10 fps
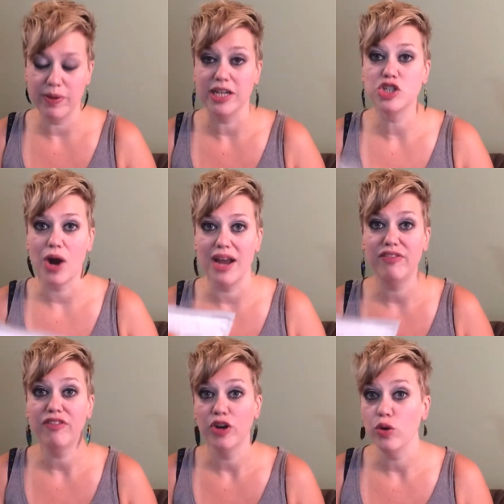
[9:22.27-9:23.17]
But dried
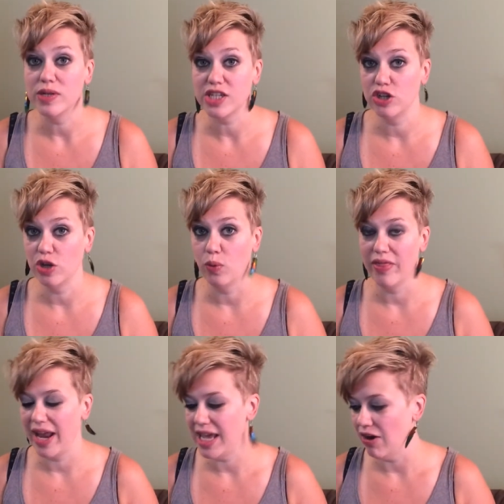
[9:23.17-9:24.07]
fruit was a good
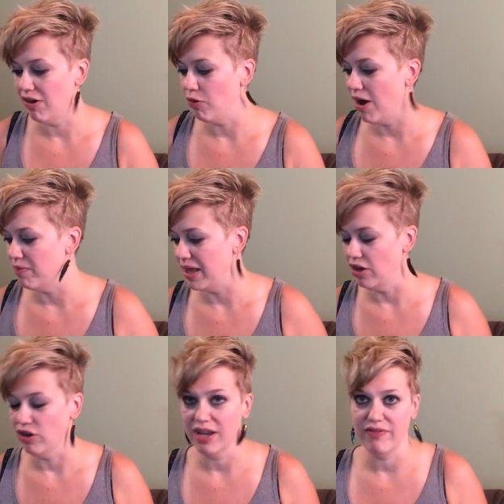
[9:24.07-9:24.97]
one that I carried around in my
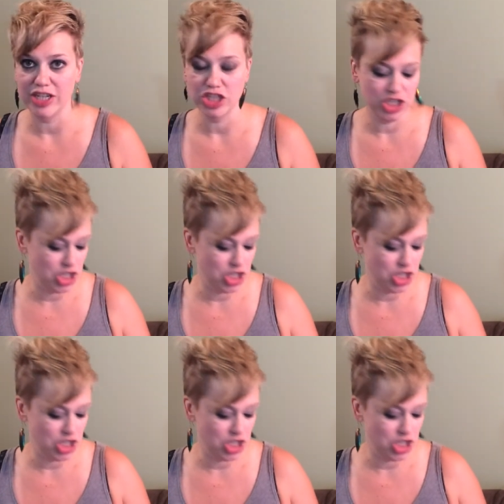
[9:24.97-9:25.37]
little convention